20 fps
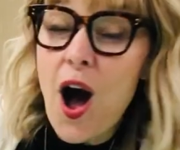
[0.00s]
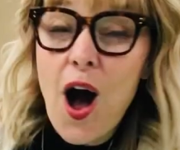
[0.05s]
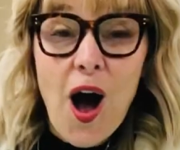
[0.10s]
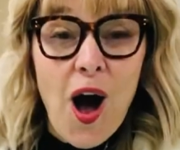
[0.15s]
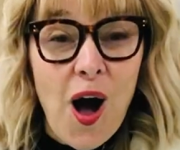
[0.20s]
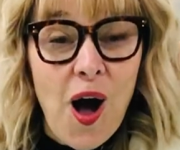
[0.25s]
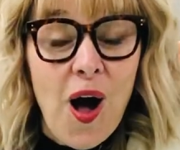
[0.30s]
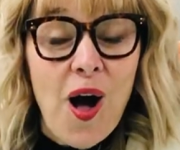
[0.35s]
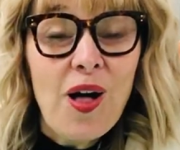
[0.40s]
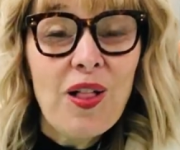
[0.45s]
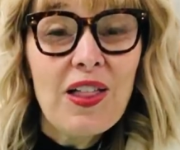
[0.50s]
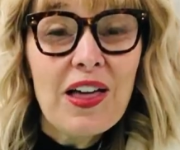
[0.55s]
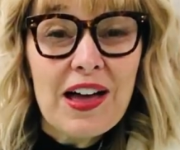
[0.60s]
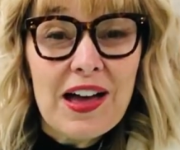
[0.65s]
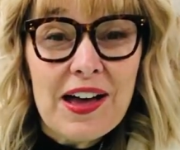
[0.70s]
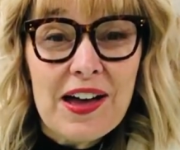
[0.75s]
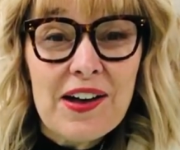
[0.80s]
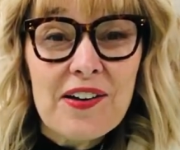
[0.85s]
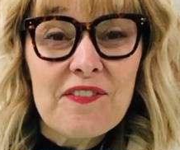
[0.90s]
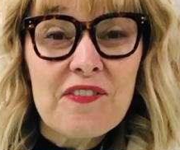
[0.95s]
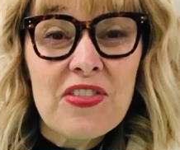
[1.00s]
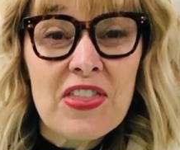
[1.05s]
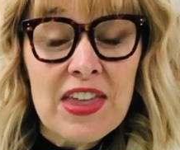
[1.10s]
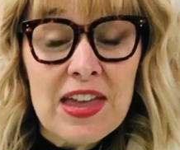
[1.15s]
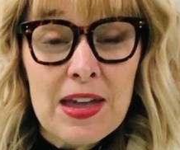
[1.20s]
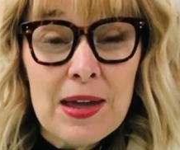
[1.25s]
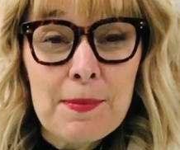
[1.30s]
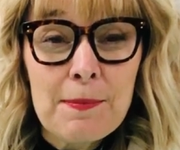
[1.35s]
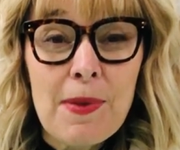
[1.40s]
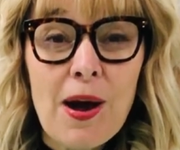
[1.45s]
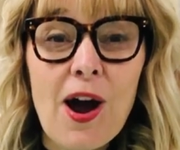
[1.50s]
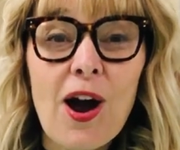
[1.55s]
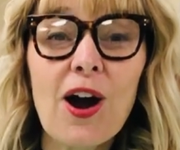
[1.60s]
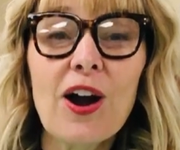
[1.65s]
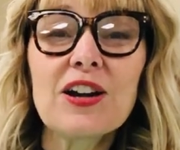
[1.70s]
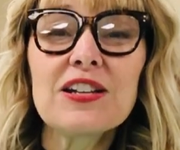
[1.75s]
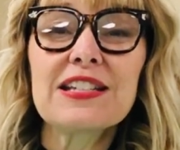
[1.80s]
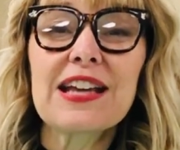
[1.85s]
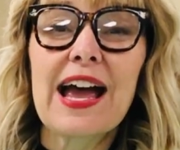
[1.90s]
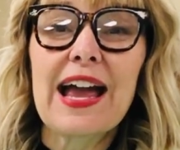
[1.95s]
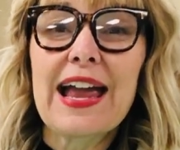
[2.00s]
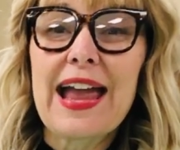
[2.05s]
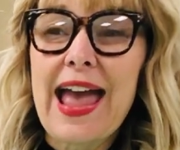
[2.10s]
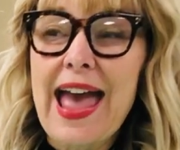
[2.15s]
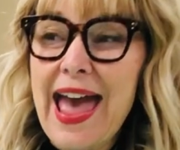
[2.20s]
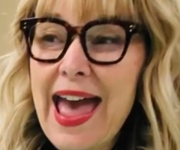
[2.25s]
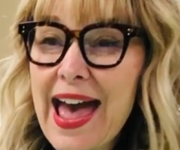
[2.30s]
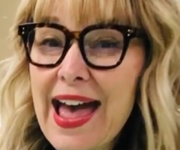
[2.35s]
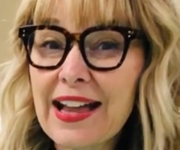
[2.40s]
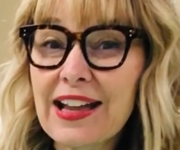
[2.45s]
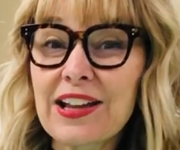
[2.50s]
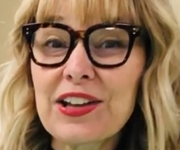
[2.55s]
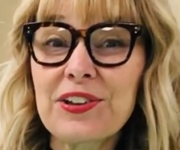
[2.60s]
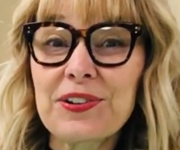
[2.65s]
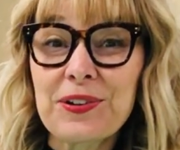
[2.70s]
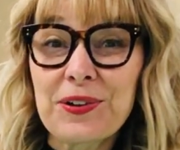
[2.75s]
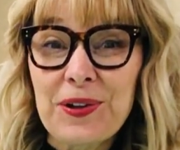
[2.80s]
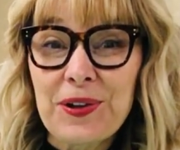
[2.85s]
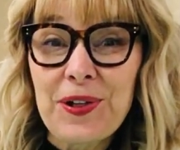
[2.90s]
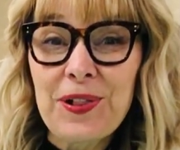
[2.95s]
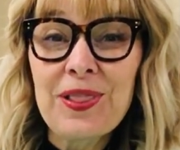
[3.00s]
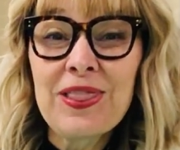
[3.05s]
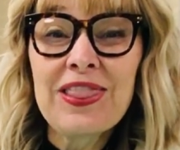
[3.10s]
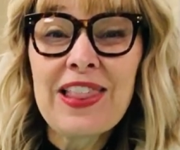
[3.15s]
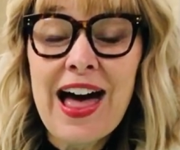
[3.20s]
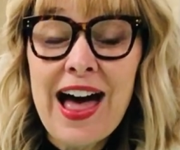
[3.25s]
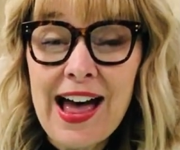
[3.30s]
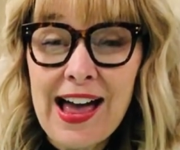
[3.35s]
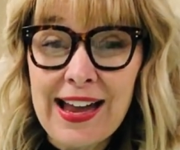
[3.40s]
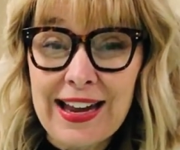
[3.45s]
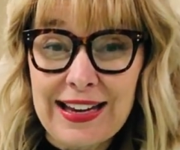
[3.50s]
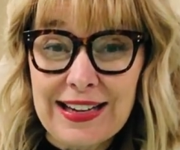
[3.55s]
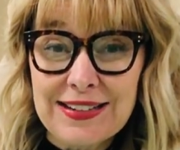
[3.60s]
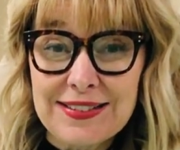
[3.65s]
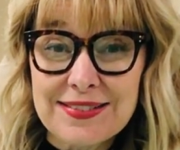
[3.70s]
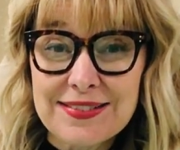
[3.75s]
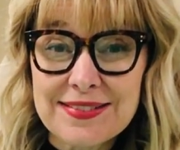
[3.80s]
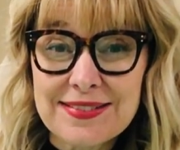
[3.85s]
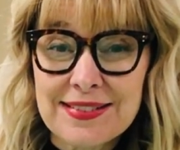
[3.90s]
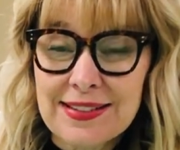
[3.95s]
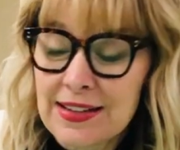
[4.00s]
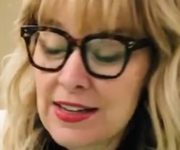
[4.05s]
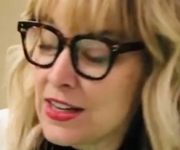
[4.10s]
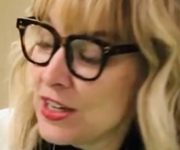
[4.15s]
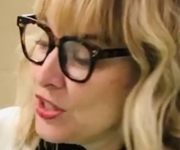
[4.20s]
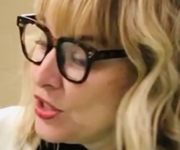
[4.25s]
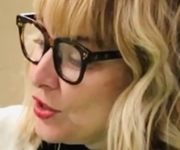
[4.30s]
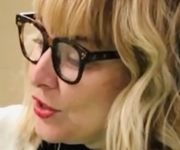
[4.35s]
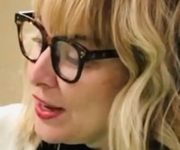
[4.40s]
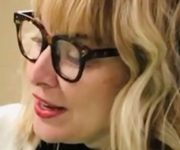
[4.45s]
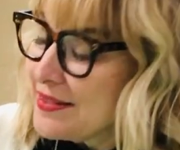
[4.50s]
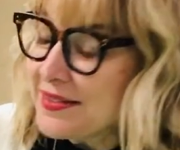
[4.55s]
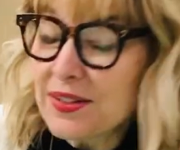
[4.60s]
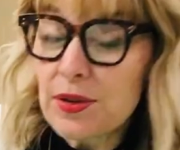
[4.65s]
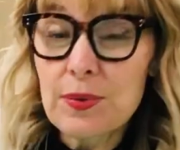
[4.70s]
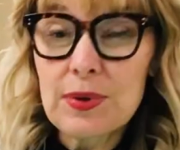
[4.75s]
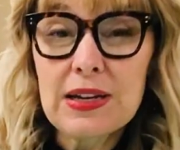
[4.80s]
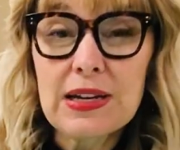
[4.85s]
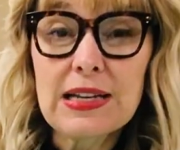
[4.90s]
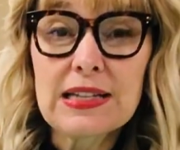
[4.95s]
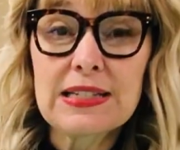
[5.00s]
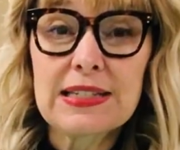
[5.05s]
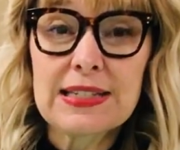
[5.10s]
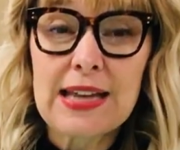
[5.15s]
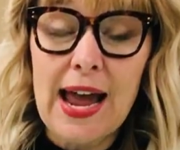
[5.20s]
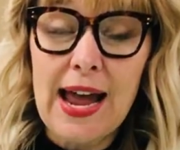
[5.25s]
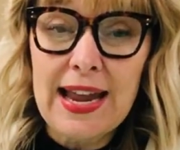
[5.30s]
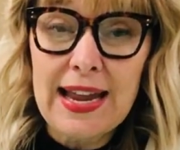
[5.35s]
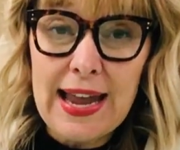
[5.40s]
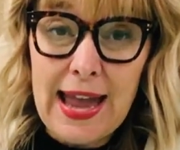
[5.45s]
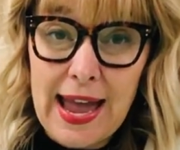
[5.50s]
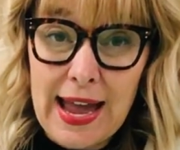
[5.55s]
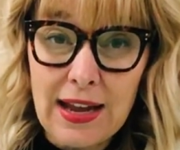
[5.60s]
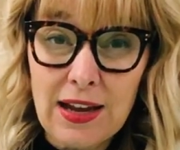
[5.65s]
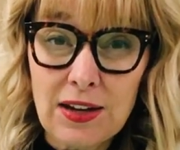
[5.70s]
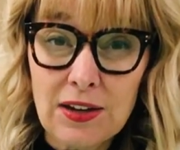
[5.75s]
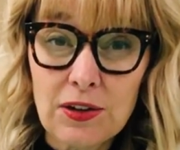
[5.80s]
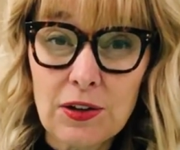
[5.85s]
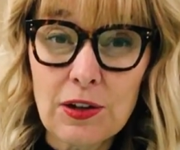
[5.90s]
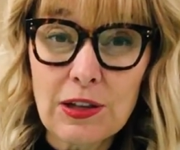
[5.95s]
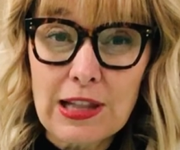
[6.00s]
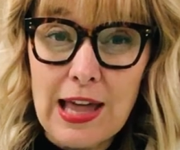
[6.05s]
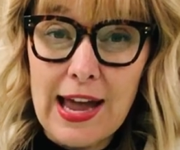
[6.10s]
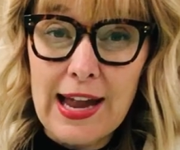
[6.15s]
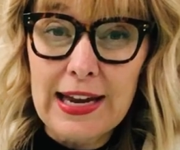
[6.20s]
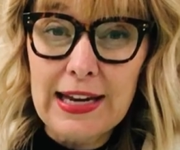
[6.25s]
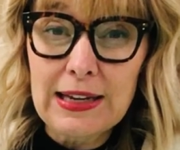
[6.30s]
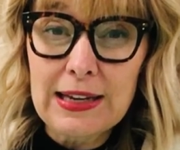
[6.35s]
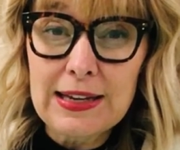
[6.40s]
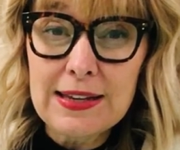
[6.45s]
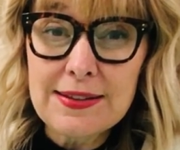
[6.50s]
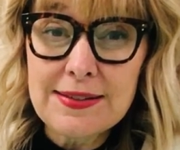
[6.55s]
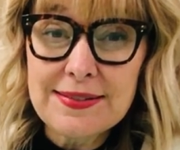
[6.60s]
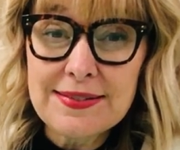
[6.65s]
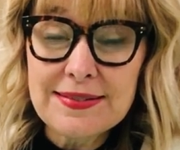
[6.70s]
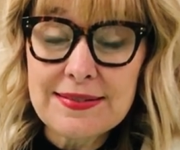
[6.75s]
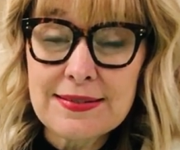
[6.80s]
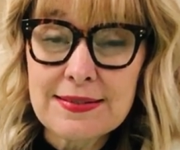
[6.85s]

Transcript: All of them are diagonal lines. Do you guys know what a diagonal line is?